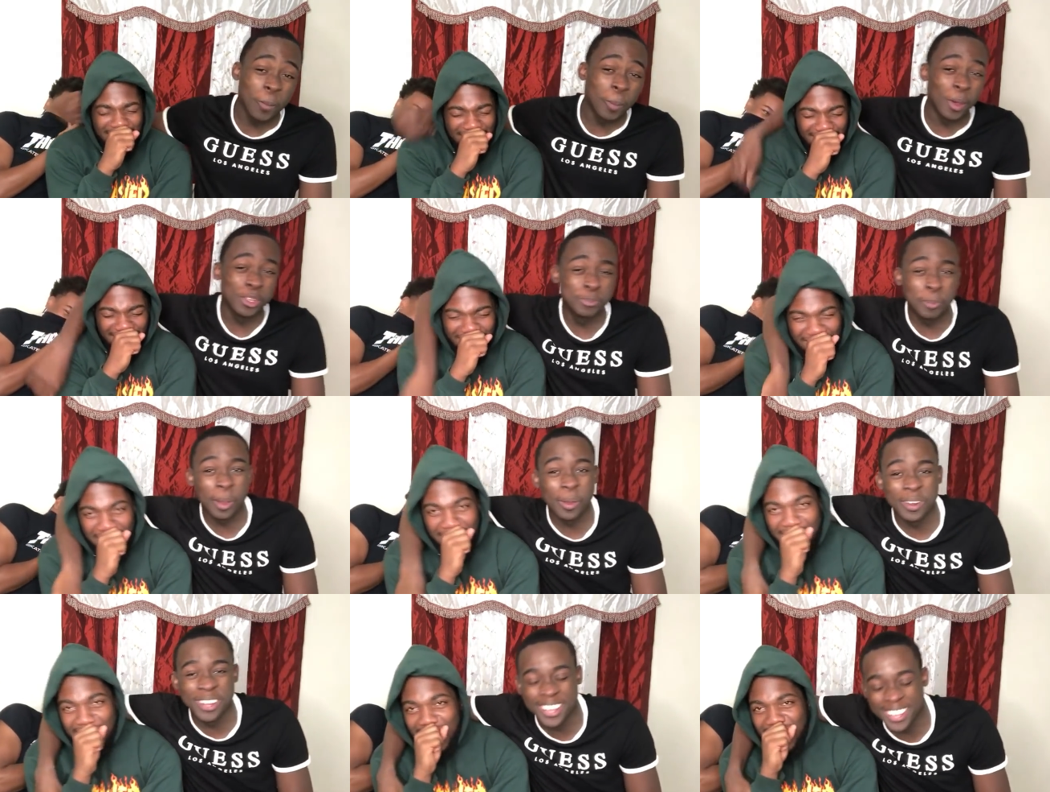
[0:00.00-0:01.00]
Speaker 1: don't
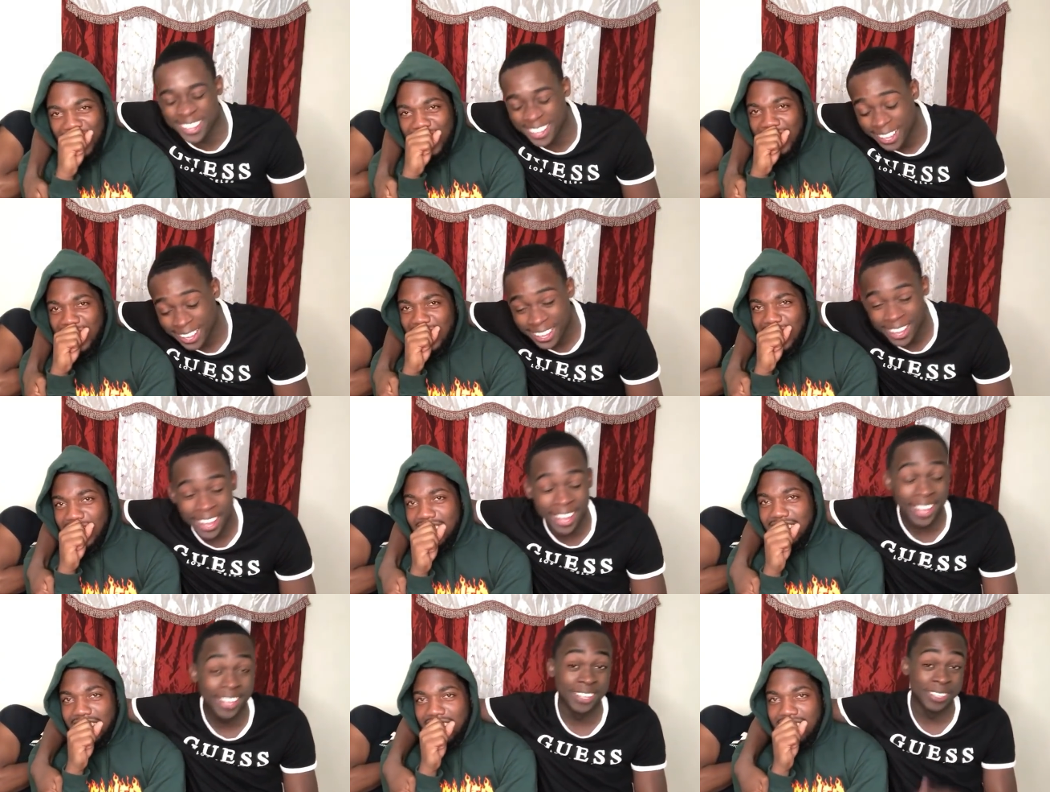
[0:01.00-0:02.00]
postpone it.
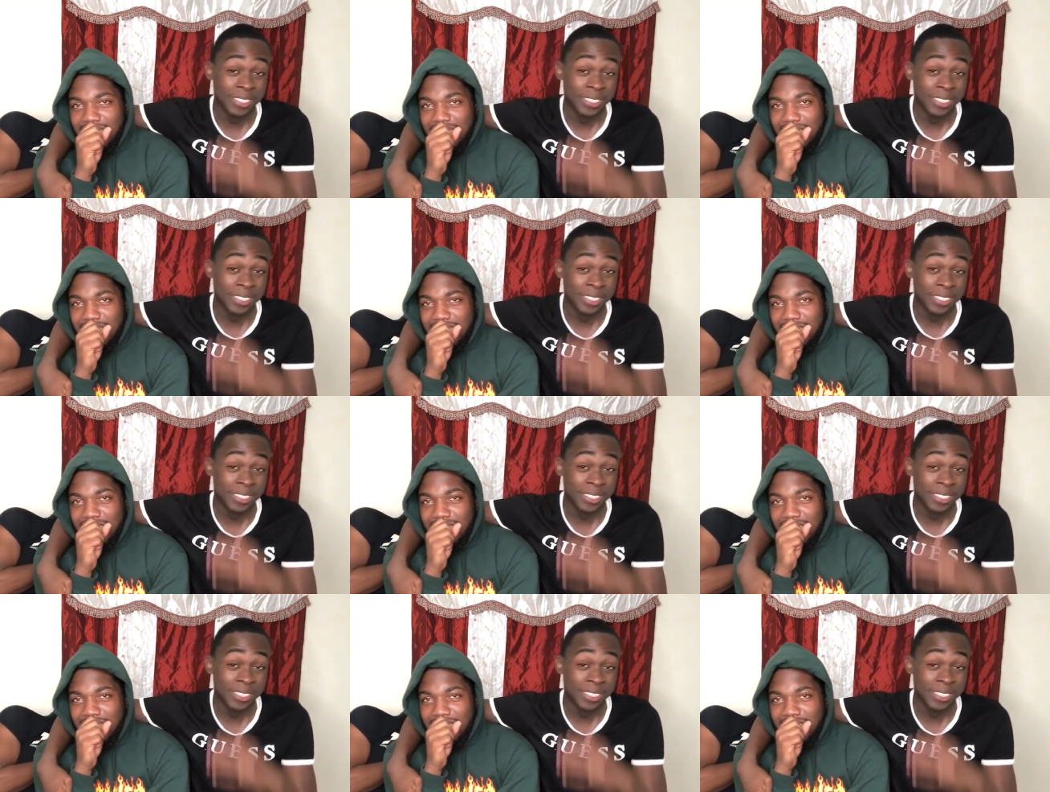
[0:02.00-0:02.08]
That shit